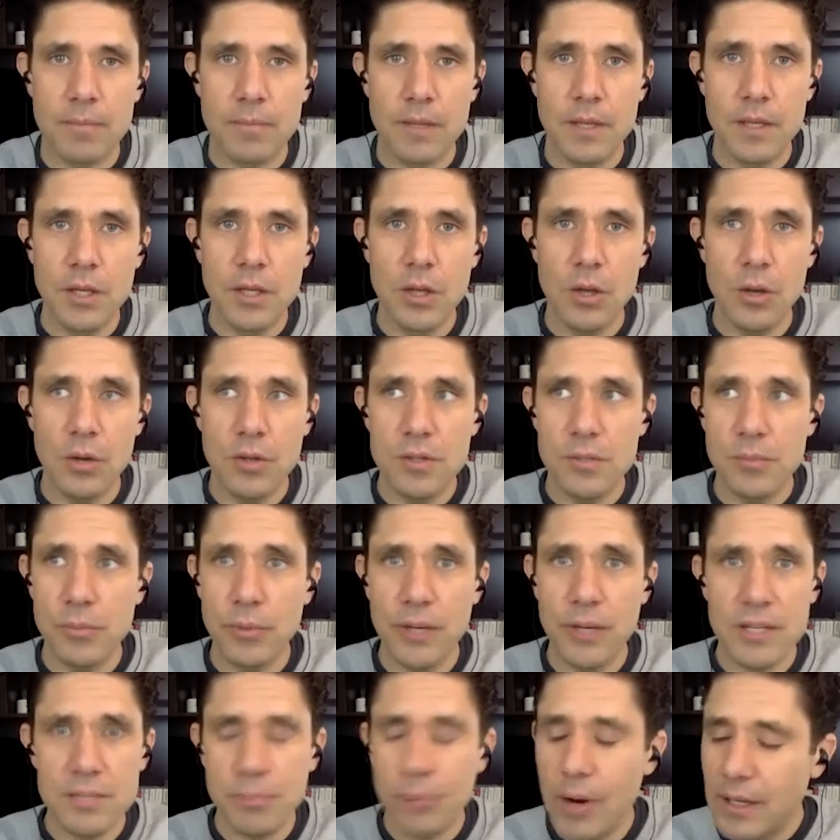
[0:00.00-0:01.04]
You know, right.
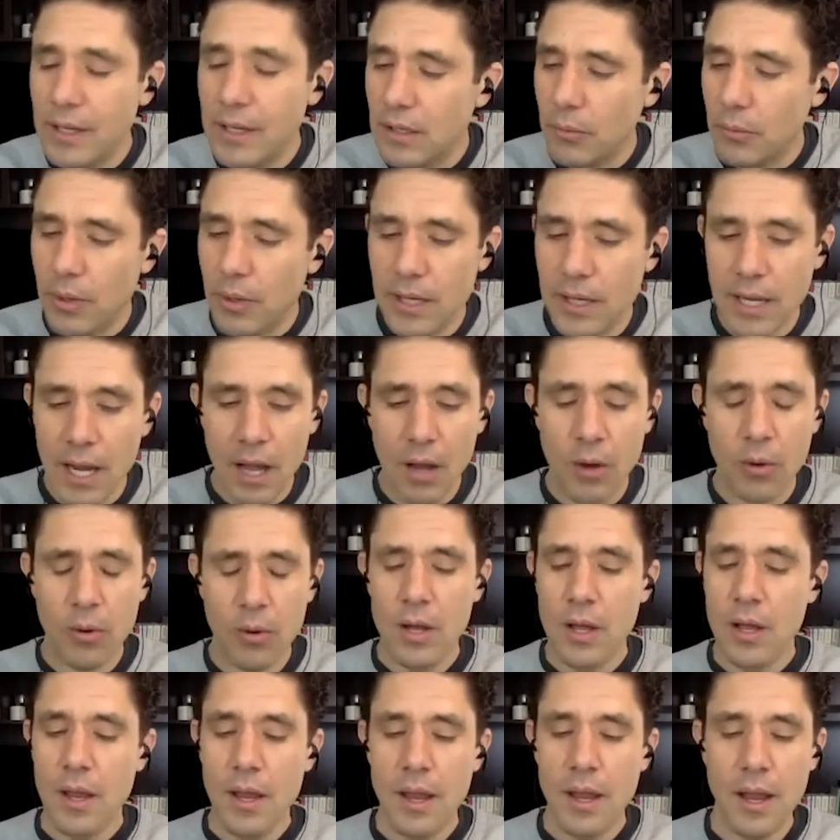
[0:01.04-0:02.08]
Sabrina's pregnant right now,
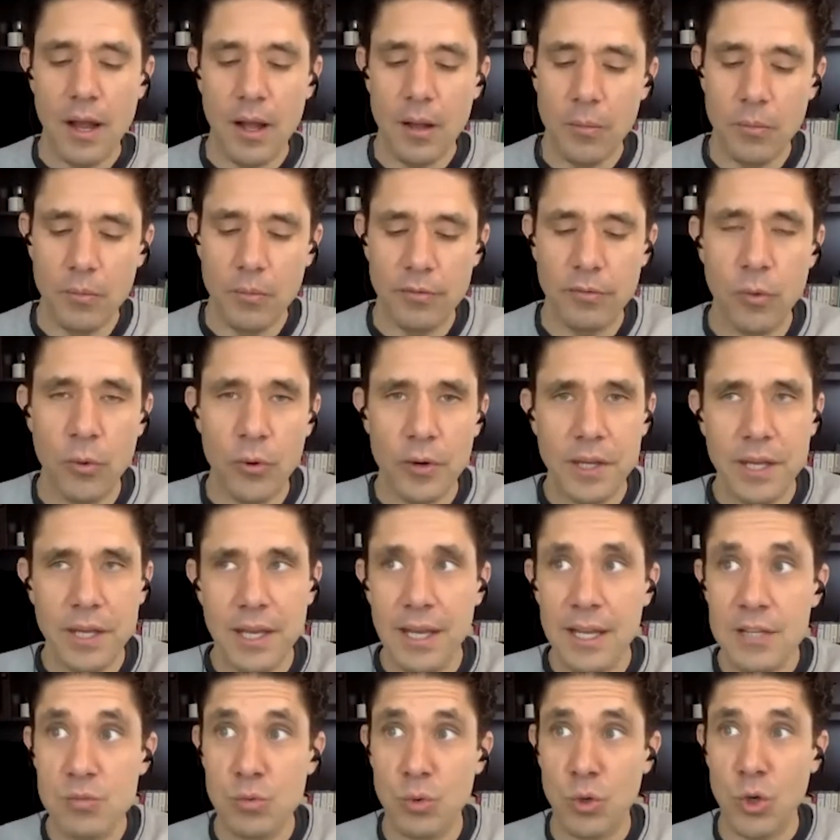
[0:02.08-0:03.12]
um, four
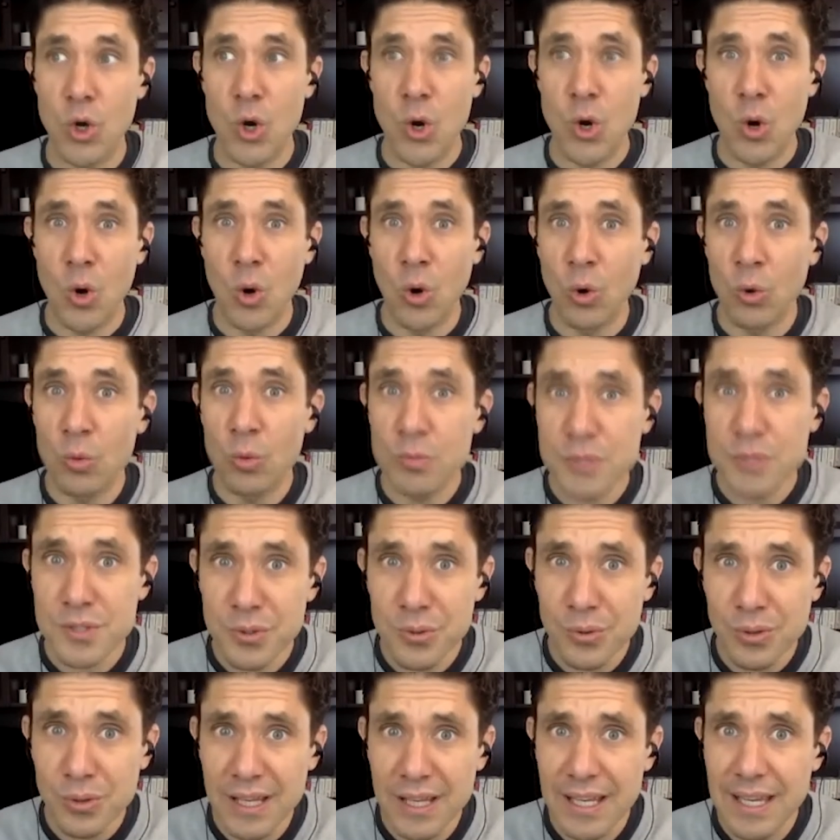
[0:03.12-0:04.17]
kids, we're
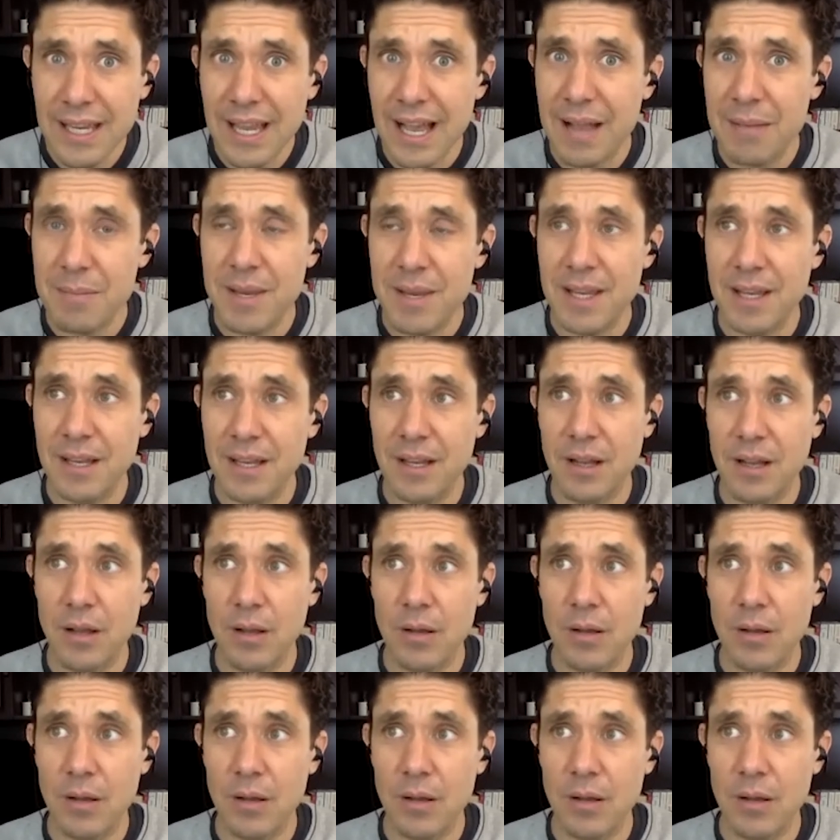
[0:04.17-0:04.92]
homeschooling. I mean,